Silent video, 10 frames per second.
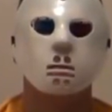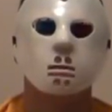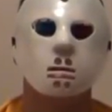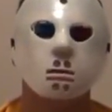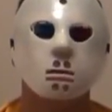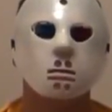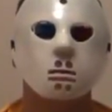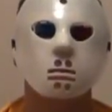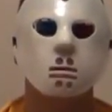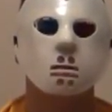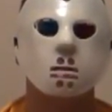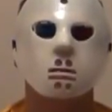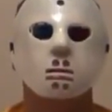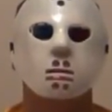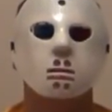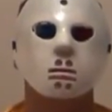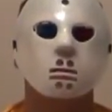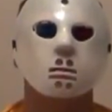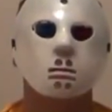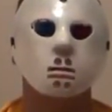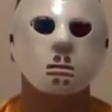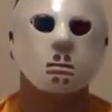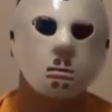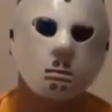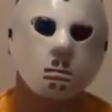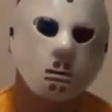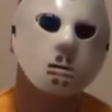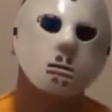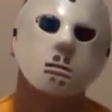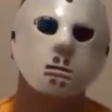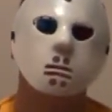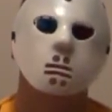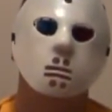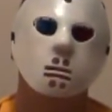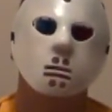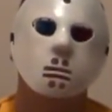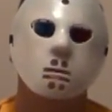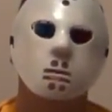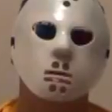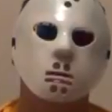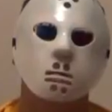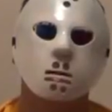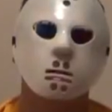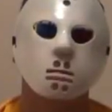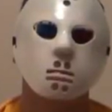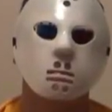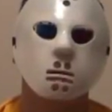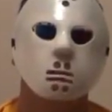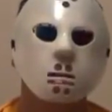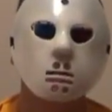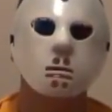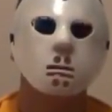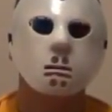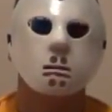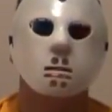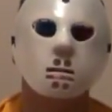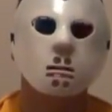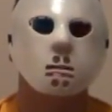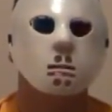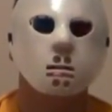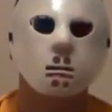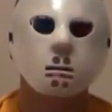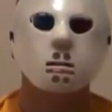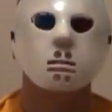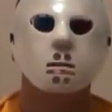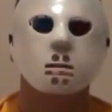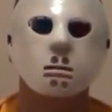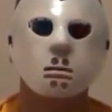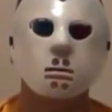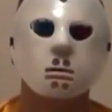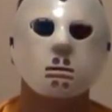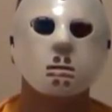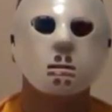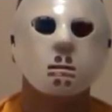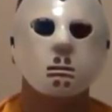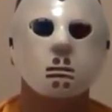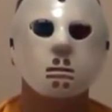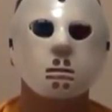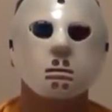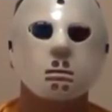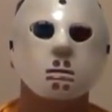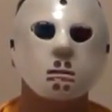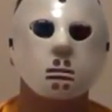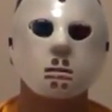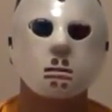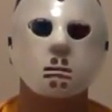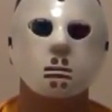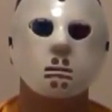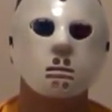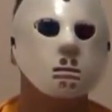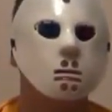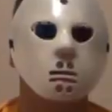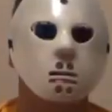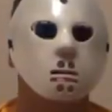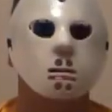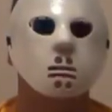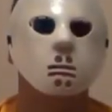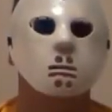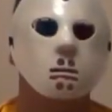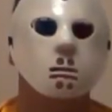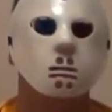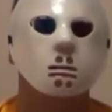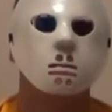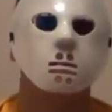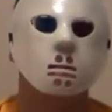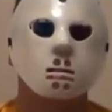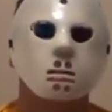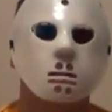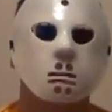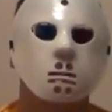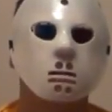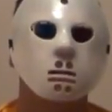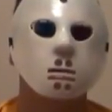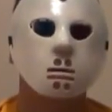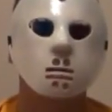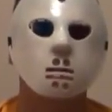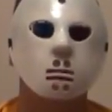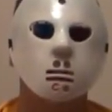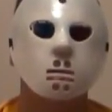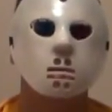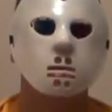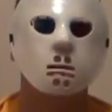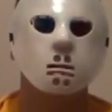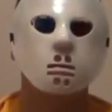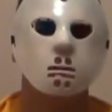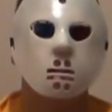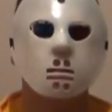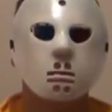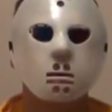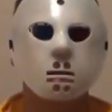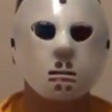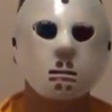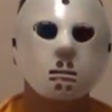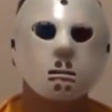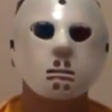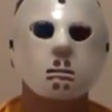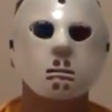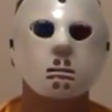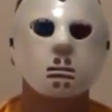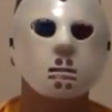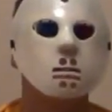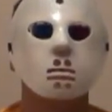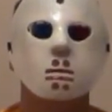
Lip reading: you'll get a review from me, definitely, once summer starts. What comes out? Iron Man! Yeah, Iron Man, cool. Iron Man 3. Actually, I have to say this. I know what's going to happen in Iron Man 3. I could